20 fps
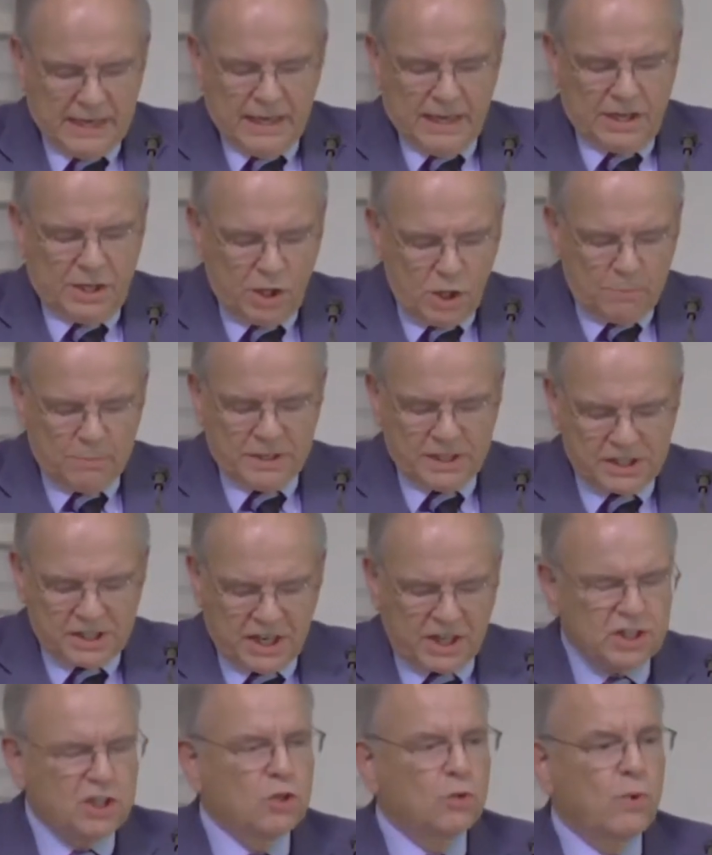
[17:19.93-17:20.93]
human
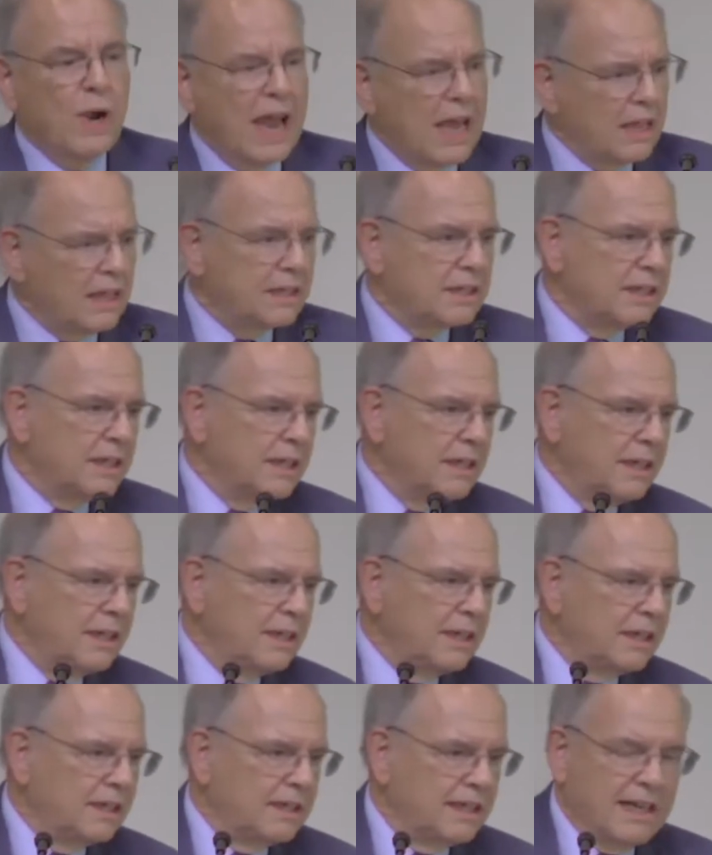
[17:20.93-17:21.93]

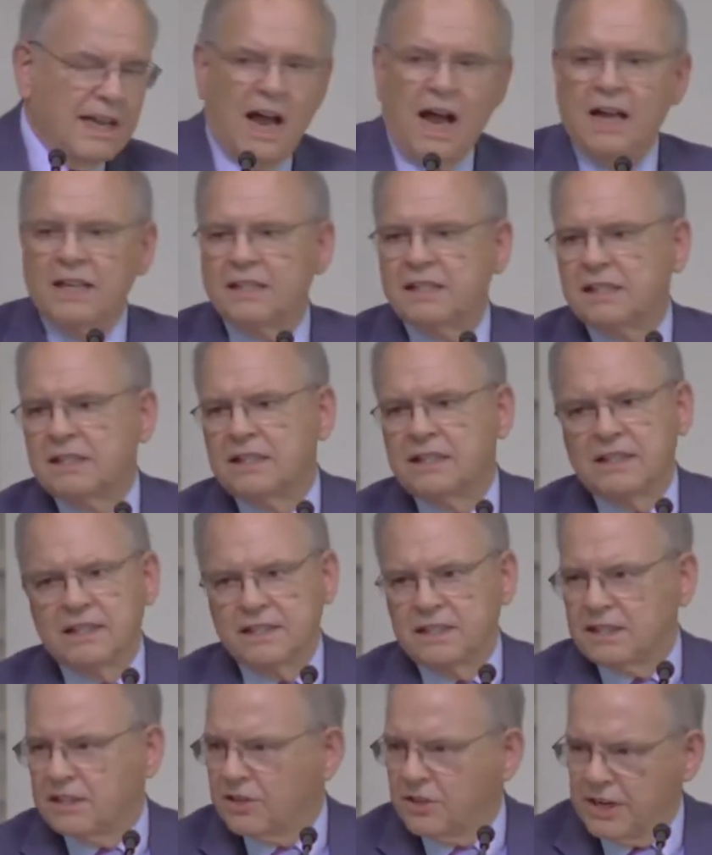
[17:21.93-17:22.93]
sexuality and constant
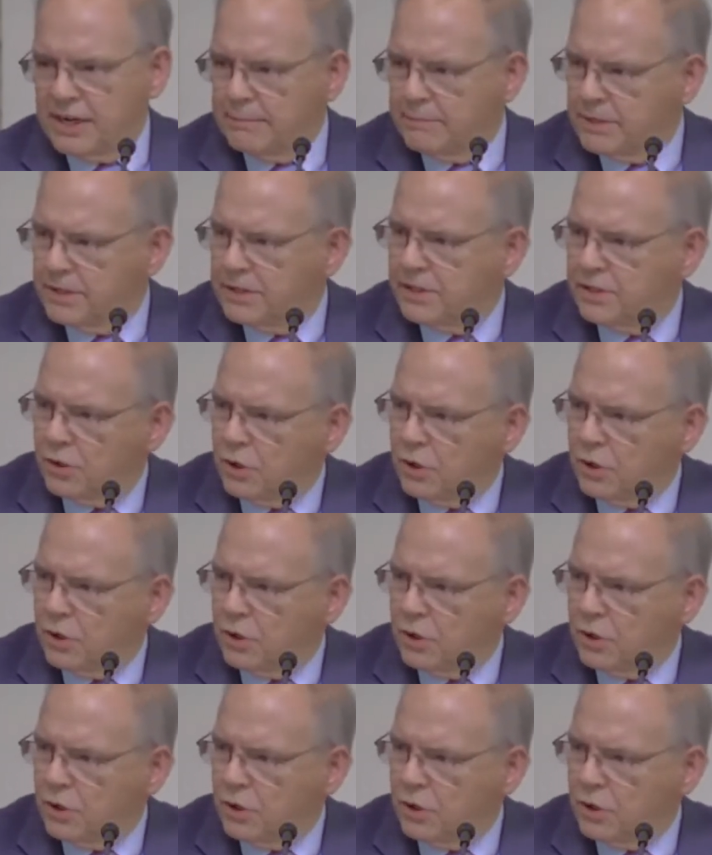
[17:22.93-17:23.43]
disagreements